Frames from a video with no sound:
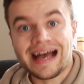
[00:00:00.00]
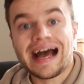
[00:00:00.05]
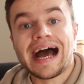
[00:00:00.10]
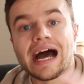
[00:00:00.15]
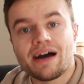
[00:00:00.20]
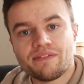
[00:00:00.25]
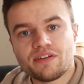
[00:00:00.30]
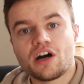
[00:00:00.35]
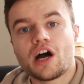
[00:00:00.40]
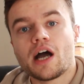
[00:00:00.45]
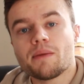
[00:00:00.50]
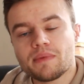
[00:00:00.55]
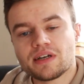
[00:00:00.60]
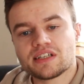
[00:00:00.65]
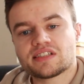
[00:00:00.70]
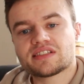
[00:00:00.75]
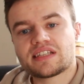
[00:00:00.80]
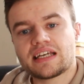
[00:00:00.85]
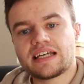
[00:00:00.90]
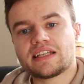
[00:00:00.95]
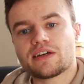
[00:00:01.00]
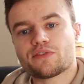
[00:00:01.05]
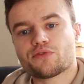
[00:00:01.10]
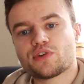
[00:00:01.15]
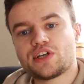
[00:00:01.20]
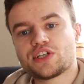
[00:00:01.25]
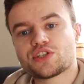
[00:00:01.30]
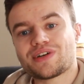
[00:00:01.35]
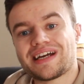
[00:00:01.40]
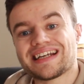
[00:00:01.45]
However, I must say that
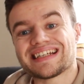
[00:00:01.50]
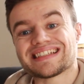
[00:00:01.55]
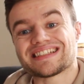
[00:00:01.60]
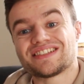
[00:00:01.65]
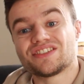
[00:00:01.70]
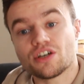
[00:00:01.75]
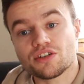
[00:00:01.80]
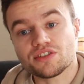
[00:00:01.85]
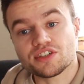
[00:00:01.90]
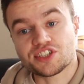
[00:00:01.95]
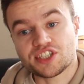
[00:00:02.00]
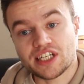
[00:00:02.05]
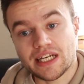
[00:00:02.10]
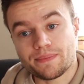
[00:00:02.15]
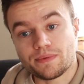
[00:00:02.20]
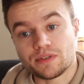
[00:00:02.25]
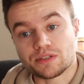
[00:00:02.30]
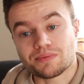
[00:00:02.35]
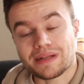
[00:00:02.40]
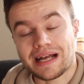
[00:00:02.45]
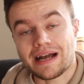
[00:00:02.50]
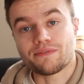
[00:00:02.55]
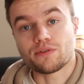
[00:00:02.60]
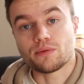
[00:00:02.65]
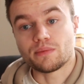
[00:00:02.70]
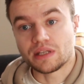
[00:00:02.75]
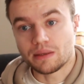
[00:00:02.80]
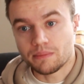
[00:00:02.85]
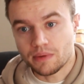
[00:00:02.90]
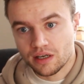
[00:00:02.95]
Freetrade is not the cheapest
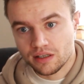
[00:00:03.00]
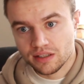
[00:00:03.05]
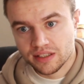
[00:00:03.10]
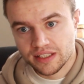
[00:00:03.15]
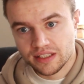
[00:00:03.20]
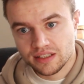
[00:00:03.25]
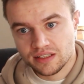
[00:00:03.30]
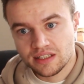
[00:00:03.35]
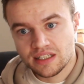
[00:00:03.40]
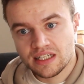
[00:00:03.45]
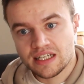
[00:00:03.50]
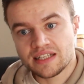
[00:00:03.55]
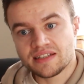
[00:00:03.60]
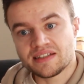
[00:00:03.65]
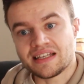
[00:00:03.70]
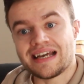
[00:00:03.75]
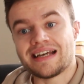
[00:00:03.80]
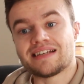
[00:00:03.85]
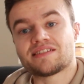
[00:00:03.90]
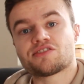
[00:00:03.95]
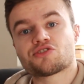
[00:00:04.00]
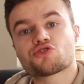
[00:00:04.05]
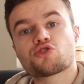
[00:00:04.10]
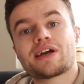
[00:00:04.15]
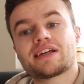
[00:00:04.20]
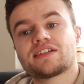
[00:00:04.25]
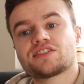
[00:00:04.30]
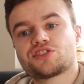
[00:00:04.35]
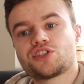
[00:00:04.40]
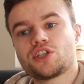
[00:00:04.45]
platform in the market. There's
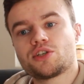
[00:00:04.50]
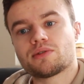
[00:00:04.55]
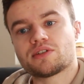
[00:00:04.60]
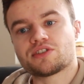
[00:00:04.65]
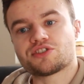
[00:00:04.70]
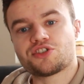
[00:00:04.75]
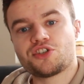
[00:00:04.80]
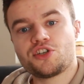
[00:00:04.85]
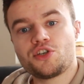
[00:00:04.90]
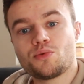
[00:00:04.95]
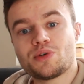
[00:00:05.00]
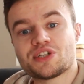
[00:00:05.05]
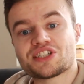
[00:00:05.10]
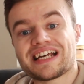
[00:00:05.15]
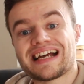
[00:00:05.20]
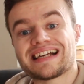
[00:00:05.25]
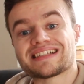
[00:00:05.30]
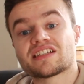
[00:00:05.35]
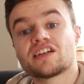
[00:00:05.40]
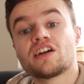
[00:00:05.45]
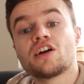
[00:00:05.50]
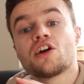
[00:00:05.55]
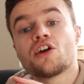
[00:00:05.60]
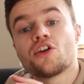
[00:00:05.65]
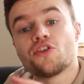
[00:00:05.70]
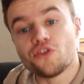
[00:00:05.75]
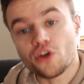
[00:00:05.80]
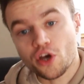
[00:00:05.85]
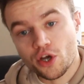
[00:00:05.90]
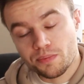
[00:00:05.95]
Trading 212, which has
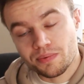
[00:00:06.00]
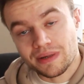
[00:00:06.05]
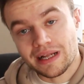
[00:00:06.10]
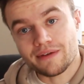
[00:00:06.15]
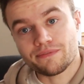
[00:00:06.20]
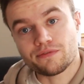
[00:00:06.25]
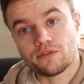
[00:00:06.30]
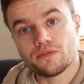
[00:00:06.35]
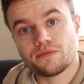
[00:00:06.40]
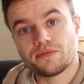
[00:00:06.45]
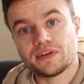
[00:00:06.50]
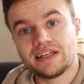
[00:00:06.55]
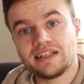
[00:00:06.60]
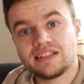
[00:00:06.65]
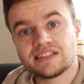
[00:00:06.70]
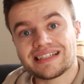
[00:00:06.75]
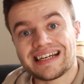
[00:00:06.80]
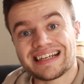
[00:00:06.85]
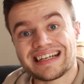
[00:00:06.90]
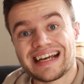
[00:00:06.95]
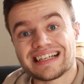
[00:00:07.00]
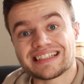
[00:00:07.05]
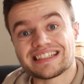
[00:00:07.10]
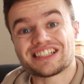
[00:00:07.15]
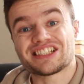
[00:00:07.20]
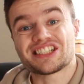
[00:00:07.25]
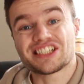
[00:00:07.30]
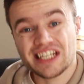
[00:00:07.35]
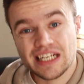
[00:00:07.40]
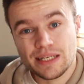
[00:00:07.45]
no platform fees and has a
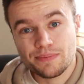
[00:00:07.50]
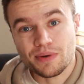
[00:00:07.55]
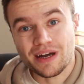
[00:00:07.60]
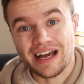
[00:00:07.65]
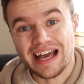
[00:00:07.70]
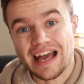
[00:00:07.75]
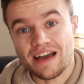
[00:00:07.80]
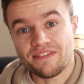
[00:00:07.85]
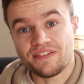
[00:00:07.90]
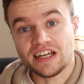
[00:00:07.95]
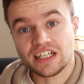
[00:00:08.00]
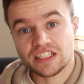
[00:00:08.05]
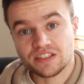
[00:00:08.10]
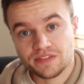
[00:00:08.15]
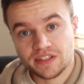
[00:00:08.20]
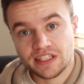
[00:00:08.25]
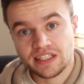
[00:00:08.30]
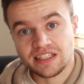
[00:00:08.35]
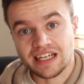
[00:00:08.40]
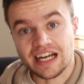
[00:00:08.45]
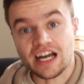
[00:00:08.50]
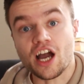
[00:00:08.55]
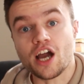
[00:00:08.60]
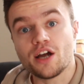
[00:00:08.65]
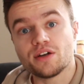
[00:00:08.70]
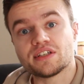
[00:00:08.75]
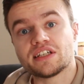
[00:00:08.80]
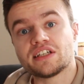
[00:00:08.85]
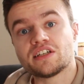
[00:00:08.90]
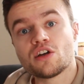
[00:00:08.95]
cheaper FX fee at
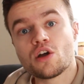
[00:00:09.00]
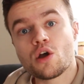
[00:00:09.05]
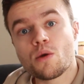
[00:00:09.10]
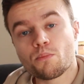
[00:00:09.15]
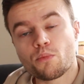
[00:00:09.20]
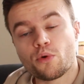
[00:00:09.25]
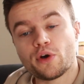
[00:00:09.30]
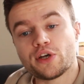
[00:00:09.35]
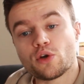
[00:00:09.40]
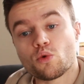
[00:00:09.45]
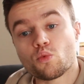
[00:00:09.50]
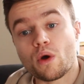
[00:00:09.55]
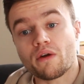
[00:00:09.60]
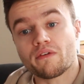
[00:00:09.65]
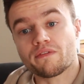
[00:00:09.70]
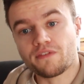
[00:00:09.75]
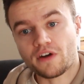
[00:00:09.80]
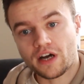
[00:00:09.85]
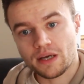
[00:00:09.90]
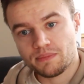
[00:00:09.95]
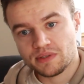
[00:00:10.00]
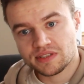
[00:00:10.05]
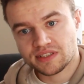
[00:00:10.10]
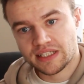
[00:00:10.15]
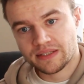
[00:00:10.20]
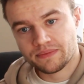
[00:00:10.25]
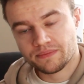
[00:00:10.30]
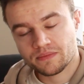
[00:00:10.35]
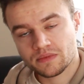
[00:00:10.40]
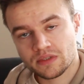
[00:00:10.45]
only
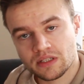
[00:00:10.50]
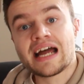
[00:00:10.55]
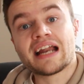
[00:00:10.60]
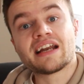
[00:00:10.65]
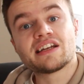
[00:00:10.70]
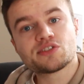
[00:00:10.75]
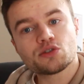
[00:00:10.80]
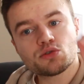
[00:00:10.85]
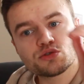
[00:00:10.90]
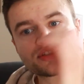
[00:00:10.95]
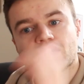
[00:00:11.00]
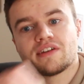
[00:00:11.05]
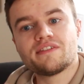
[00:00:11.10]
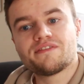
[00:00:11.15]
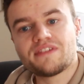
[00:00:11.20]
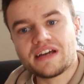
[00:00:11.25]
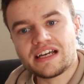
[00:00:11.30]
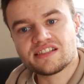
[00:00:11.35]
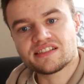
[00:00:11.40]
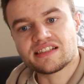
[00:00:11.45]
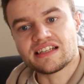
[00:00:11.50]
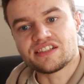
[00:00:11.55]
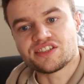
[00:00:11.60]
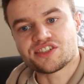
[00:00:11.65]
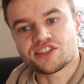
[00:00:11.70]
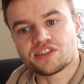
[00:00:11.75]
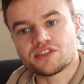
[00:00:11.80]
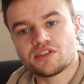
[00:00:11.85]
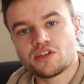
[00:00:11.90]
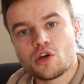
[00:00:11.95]
0.15%. And there's also Invest
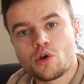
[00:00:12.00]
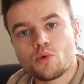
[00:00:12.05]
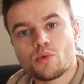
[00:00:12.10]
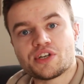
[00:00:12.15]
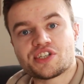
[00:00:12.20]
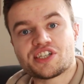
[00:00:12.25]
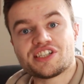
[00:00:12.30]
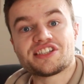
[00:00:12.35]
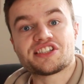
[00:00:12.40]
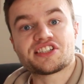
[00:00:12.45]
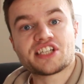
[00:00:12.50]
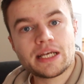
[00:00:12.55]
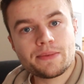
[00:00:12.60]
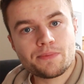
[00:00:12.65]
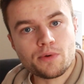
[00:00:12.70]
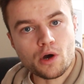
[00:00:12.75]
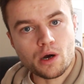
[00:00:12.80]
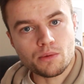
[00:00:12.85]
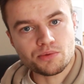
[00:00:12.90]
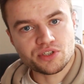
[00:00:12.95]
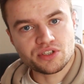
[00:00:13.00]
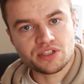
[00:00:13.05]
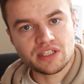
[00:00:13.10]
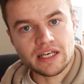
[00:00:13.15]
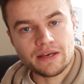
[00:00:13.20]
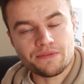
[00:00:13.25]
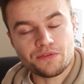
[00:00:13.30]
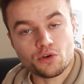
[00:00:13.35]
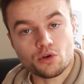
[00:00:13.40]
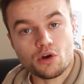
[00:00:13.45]
Engine, which is the cheaper option
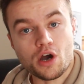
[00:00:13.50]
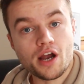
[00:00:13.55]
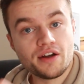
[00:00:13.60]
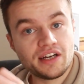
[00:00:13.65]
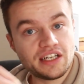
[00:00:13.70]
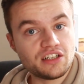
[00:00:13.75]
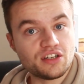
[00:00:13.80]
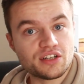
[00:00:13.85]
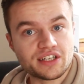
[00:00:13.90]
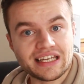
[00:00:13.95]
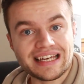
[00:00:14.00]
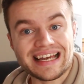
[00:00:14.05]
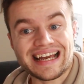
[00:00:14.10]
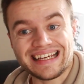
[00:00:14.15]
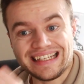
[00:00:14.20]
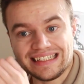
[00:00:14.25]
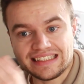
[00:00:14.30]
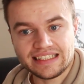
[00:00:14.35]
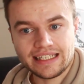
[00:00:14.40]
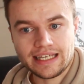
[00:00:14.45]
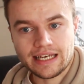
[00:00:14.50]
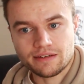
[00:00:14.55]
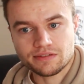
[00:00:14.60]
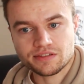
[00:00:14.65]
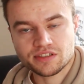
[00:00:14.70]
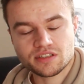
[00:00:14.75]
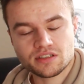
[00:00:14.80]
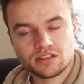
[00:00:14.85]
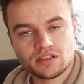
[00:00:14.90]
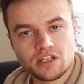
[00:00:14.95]
if you're only looking at
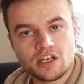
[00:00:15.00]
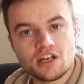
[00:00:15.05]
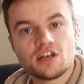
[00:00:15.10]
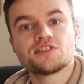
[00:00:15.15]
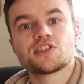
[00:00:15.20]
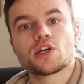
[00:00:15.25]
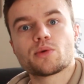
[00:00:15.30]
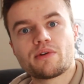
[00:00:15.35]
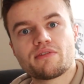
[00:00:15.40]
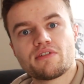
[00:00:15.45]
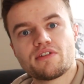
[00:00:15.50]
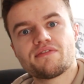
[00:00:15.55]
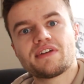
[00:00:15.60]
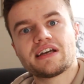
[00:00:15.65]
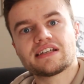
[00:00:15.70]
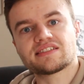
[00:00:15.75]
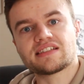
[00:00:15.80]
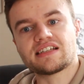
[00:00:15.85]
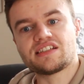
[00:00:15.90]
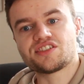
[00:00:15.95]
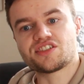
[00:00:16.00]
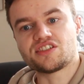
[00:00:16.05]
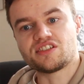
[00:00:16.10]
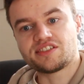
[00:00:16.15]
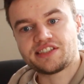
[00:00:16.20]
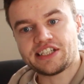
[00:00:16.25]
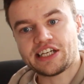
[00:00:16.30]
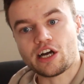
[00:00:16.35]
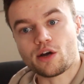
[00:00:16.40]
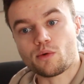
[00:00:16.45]
ETFs. So with Invest Engine's
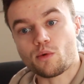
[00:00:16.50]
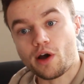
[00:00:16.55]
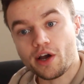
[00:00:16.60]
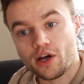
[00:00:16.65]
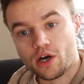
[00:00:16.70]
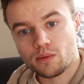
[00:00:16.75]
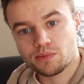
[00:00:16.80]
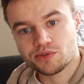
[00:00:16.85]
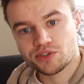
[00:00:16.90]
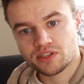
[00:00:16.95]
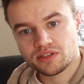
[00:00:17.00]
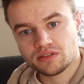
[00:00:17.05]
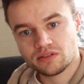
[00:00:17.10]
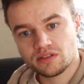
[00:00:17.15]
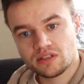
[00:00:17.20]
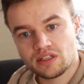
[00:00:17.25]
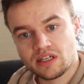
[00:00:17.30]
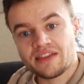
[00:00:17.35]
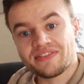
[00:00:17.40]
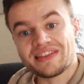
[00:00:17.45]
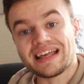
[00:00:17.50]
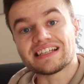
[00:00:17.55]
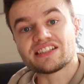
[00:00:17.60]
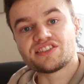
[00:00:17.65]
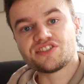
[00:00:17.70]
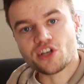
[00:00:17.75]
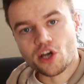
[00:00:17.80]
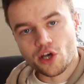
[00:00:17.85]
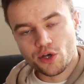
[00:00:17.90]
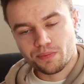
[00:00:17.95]
DIY option, there's
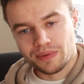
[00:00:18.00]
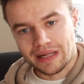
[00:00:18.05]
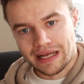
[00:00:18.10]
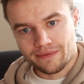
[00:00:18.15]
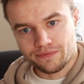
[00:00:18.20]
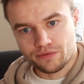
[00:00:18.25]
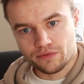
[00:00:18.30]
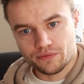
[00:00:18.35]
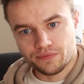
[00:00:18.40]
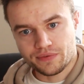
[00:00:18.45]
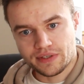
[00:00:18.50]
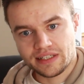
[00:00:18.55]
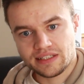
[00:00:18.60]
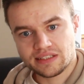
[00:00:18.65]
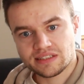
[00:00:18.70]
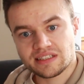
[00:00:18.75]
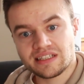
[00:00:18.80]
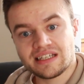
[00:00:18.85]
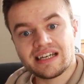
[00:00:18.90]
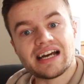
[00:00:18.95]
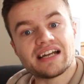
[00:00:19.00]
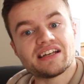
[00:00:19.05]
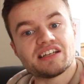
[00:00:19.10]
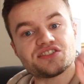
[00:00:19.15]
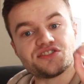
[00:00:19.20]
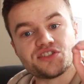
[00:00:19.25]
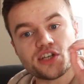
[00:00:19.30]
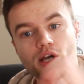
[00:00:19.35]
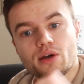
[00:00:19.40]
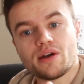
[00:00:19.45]
no platform fees and
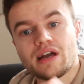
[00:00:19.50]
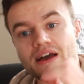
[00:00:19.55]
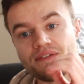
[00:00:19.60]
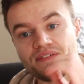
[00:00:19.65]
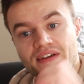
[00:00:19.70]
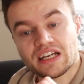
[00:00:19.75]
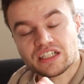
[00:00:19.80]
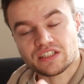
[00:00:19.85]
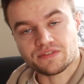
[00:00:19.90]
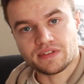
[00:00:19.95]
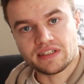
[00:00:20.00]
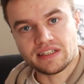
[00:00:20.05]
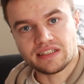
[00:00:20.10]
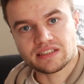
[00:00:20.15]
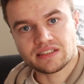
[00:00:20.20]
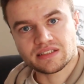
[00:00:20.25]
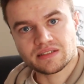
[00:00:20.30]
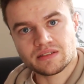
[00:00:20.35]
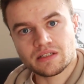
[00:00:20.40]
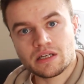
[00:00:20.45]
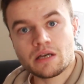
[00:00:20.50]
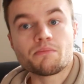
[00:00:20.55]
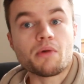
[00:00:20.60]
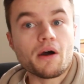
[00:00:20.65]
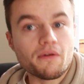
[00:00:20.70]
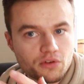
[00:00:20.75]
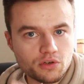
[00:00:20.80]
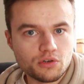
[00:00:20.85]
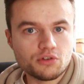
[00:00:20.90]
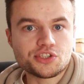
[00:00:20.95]
there's no FX fees. But
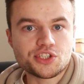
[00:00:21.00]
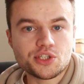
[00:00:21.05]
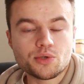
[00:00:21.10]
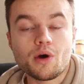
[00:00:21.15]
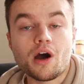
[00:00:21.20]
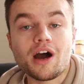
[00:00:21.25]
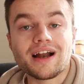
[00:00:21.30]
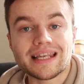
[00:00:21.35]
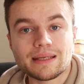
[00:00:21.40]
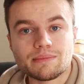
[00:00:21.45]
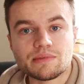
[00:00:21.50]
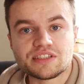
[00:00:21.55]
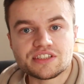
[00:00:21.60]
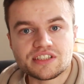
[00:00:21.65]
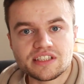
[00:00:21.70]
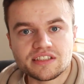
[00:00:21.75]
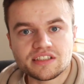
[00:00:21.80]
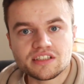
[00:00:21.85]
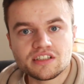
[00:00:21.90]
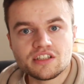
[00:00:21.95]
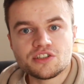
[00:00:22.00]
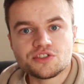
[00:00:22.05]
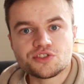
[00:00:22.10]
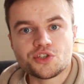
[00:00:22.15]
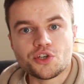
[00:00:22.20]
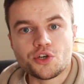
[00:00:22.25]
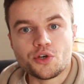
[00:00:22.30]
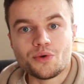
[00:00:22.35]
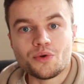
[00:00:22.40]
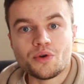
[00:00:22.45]
of course you are limited
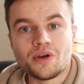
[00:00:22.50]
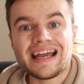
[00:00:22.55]
to